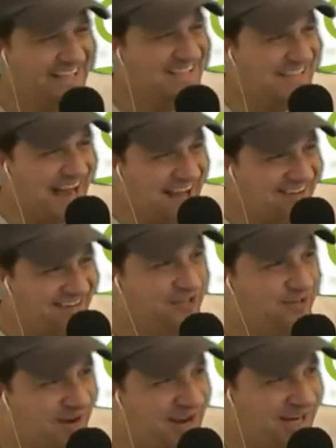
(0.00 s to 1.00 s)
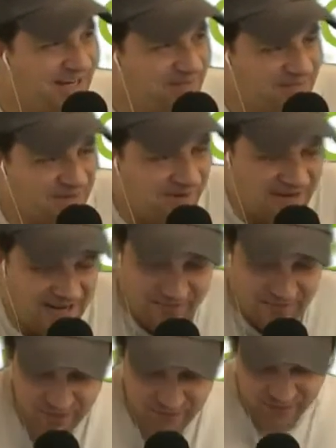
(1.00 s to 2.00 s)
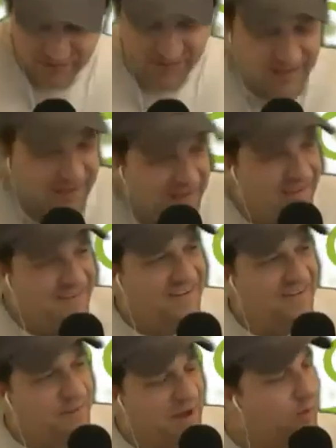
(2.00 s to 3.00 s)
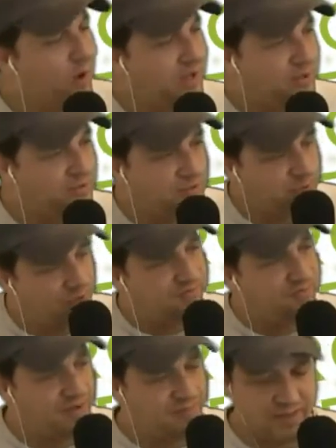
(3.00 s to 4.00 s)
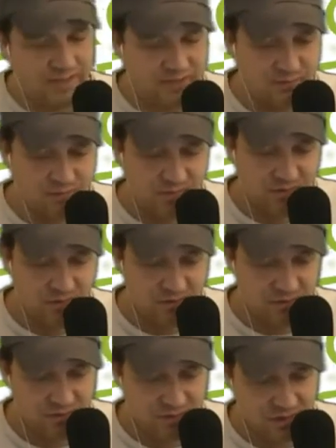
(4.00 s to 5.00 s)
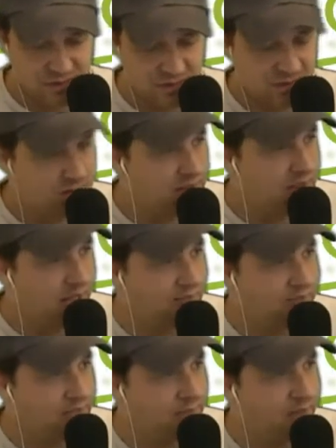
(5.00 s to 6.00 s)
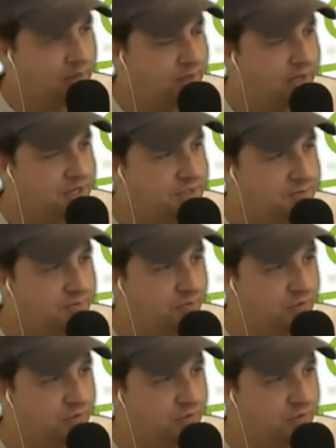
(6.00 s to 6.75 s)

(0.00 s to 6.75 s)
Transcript: It sounded great. Sorry I had to ruin it. By the way, you have 5 minutes to get my location